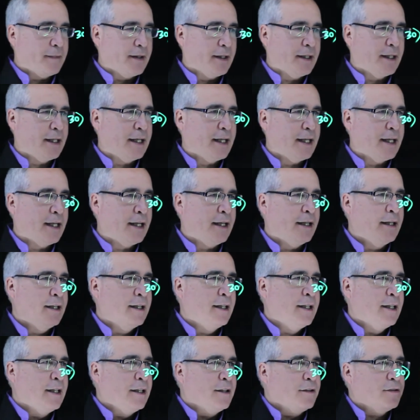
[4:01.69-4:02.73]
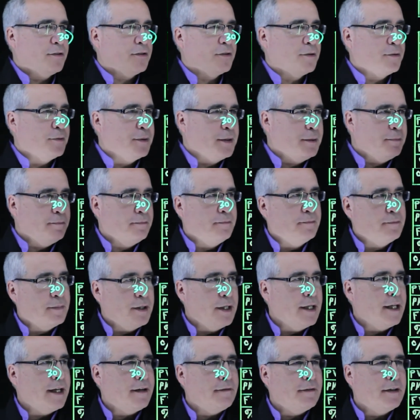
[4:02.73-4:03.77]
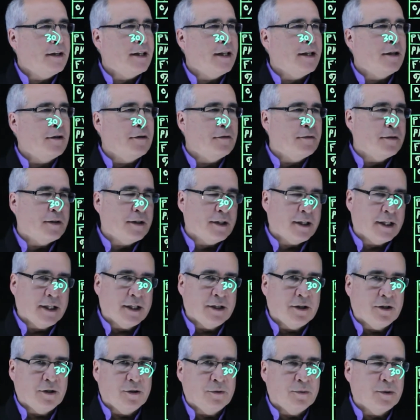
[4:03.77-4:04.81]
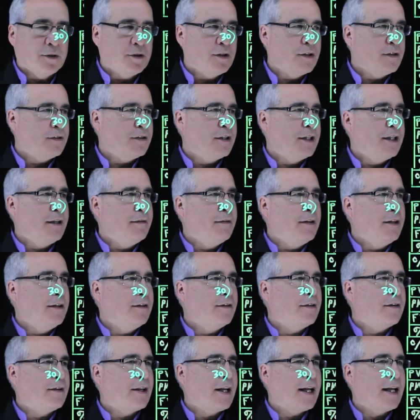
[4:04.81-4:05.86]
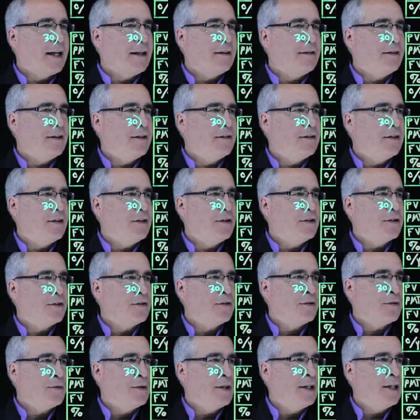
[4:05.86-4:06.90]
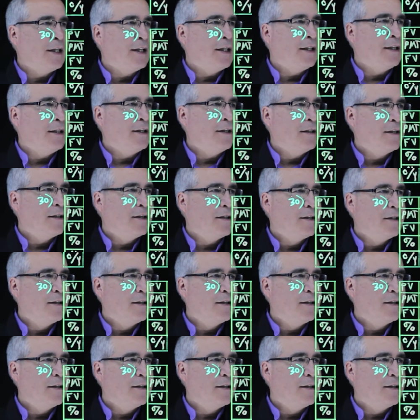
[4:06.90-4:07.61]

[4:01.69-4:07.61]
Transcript: Okay, so we bring everything over. Again, you will just leave these as is in your screen.